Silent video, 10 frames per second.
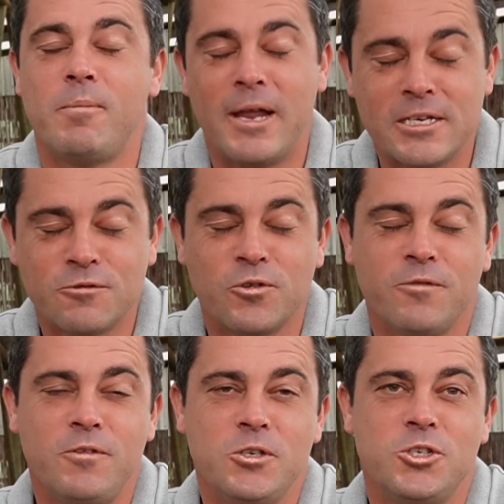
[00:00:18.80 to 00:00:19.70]
plans for the
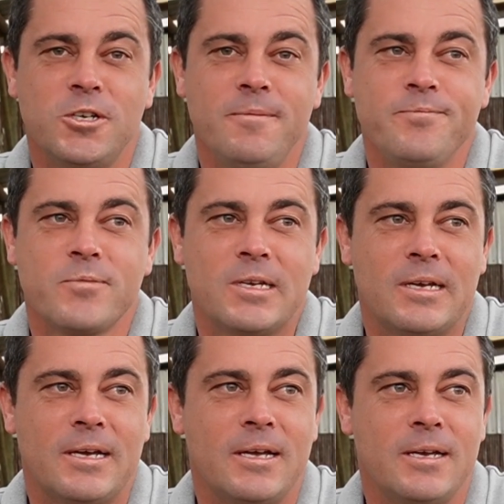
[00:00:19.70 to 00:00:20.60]
future,
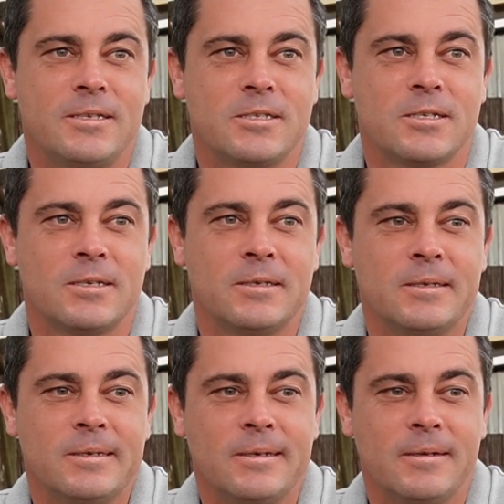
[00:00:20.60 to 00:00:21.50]
and
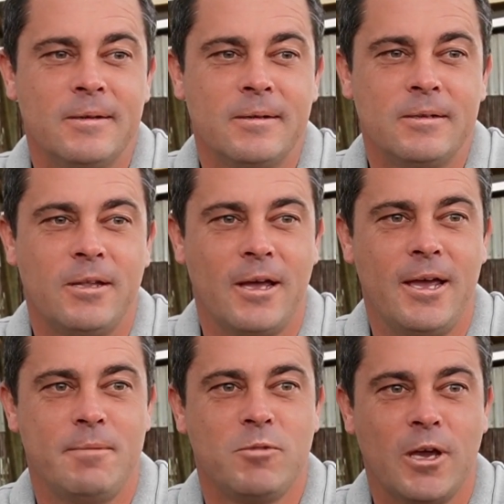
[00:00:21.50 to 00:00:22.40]
the
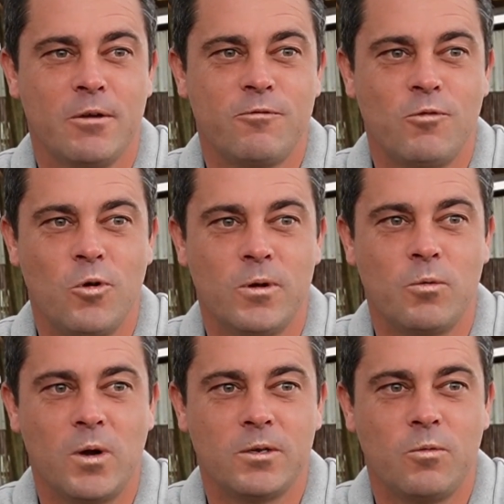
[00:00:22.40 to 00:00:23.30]
aim going forward.
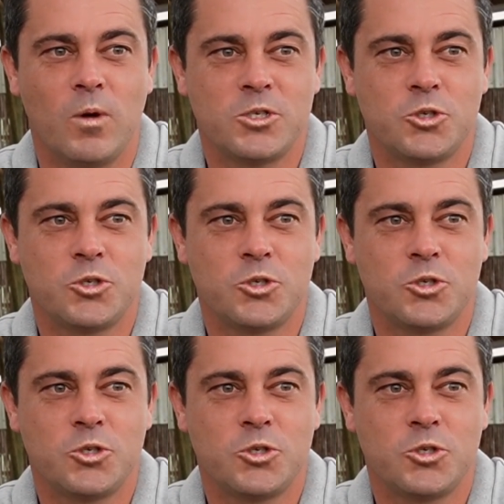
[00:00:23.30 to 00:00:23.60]
What